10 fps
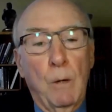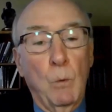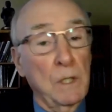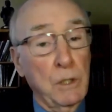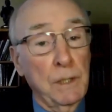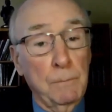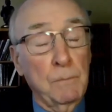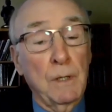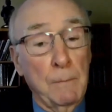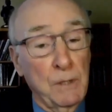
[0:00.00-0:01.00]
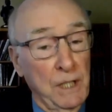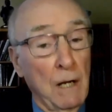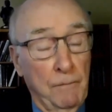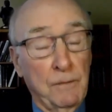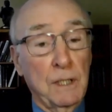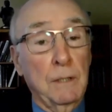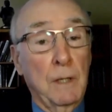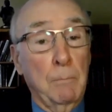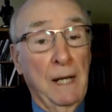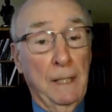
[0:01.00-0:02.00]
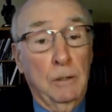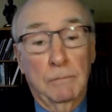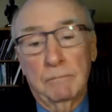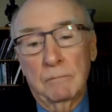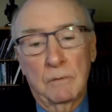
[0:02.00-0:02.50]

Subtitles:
which is themselves, the medical